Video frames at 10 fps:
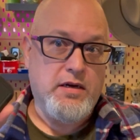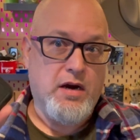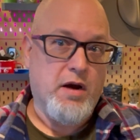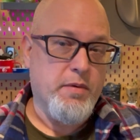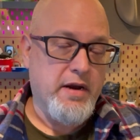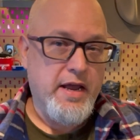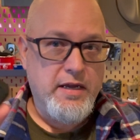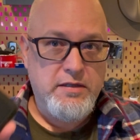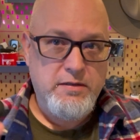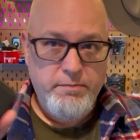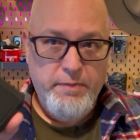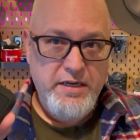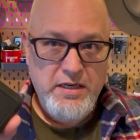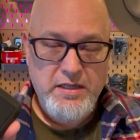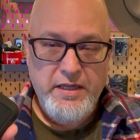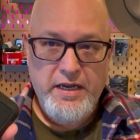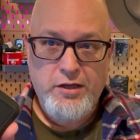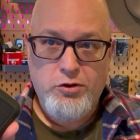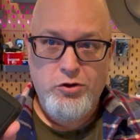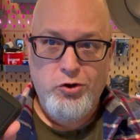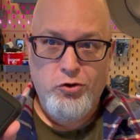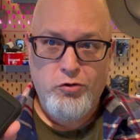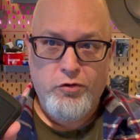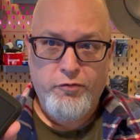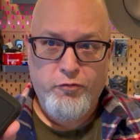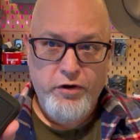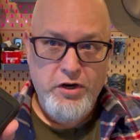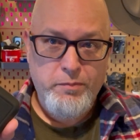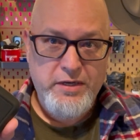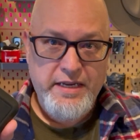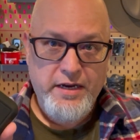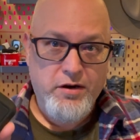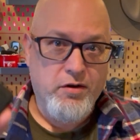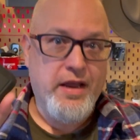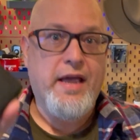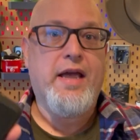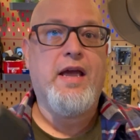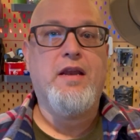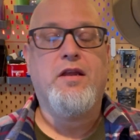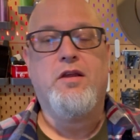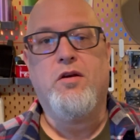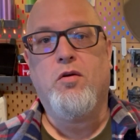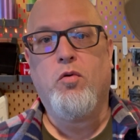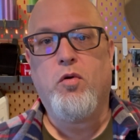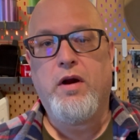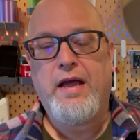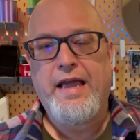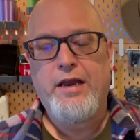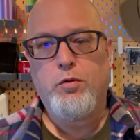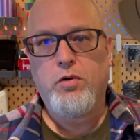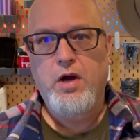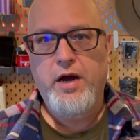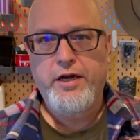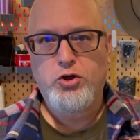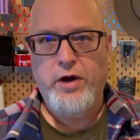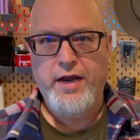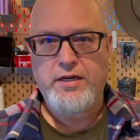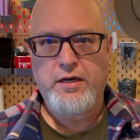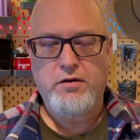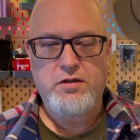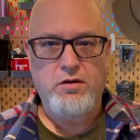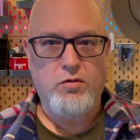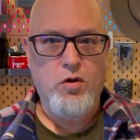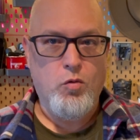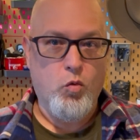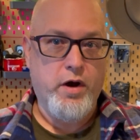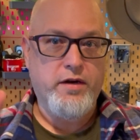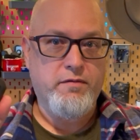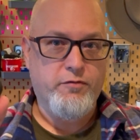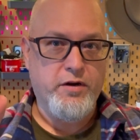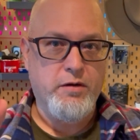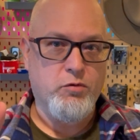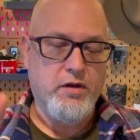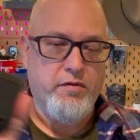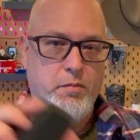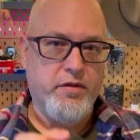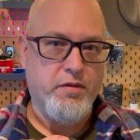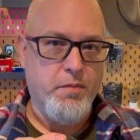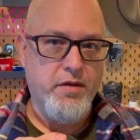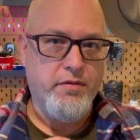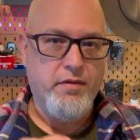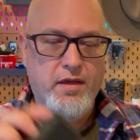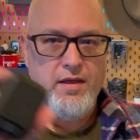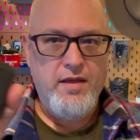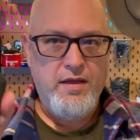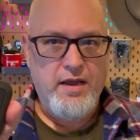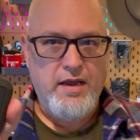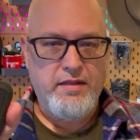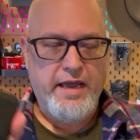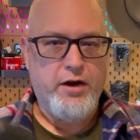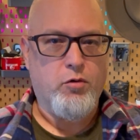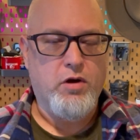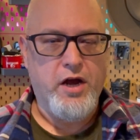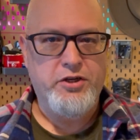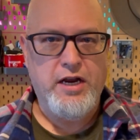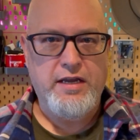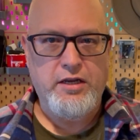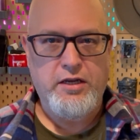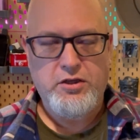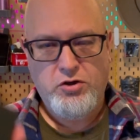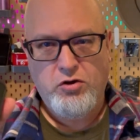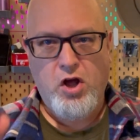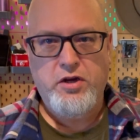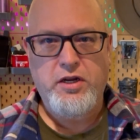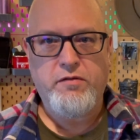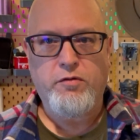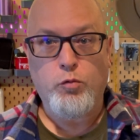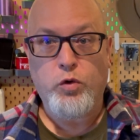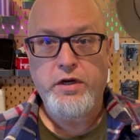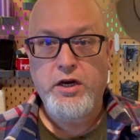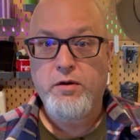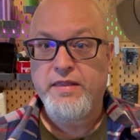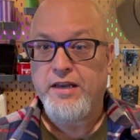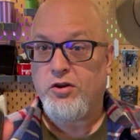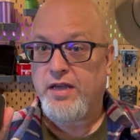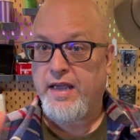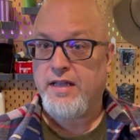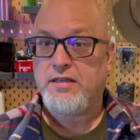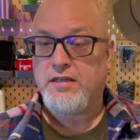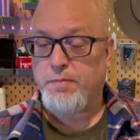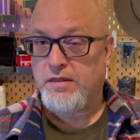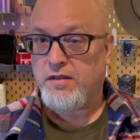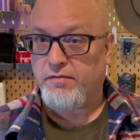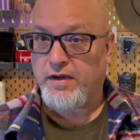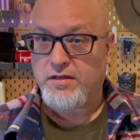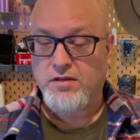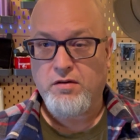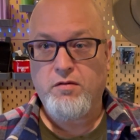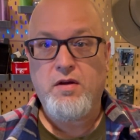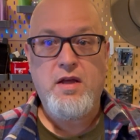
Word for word: Garmin has basically your freedom tier and your annual contract tier. So one, freedom will give you month to month and the annual contract is you're locked in for one year that you can't suspend the device. So,